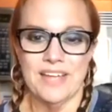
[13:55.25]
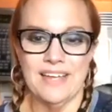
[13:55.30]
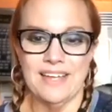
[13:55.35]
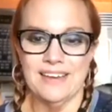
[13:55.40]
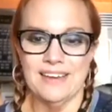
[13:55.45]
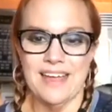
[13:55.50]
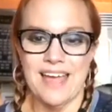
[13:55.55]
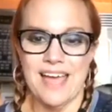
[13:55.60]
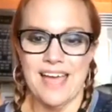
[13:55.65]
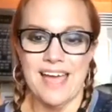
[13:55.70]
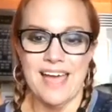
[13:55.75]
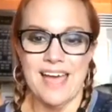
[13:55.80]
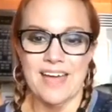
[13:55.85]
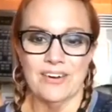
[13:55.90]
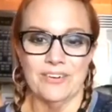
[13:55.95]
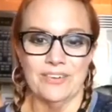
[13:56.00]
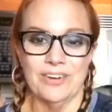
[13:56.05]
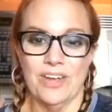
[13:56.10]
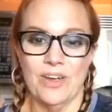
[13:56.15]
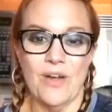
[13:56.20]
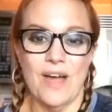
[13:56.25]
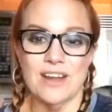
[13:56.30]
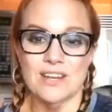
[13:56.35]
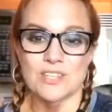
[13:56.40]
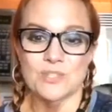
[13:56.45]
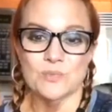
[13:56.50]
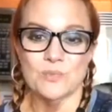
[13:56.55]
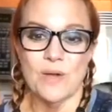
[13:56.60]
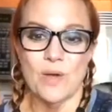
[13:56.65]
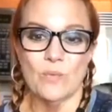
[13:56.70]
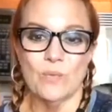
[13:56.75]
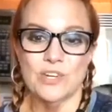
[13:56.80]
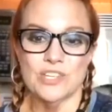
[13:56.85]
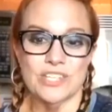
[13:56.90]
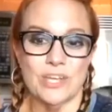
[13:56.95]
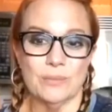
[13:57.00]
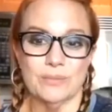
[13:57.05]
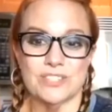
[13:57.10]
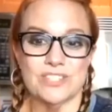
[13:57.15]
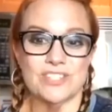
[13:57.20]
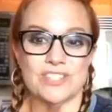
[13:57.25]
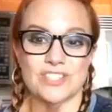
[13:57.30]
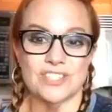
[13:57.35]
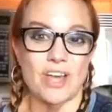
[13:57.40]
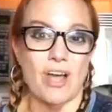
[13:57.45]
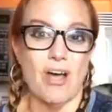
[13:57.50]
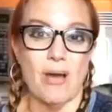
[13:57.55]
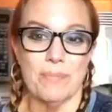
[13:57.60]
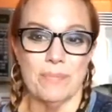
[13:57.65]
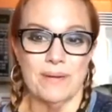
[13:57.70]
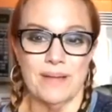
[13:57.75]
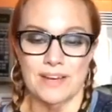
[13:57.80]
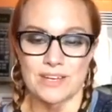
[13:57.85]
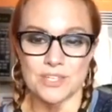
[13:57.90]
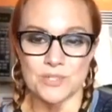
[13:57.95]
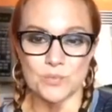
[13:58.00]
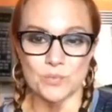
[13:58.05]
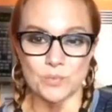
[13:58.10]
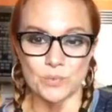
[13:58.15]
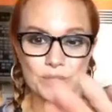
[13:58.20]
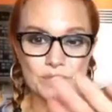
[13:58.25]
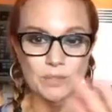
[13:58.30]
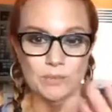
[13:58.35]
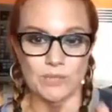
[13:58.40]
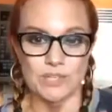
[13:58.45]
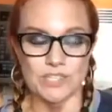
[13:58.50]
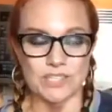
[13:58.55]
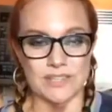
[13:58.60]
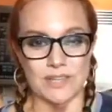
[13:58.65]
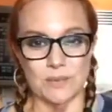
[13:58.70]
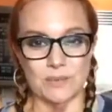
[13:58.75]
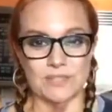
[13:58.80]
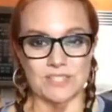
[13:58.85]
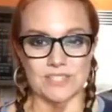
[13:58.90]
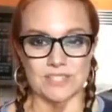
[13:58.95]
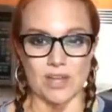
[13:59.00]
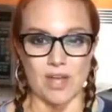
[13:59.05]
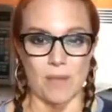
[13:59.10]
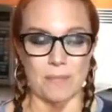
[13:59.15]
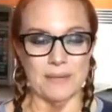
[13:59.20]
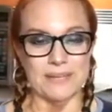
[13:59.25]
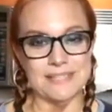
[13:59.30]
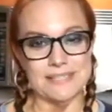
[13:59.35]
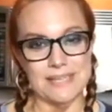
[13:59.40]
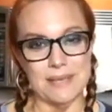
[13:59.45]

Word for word: And I don't know. I just I wish they would stop. I just really wish that they would stop.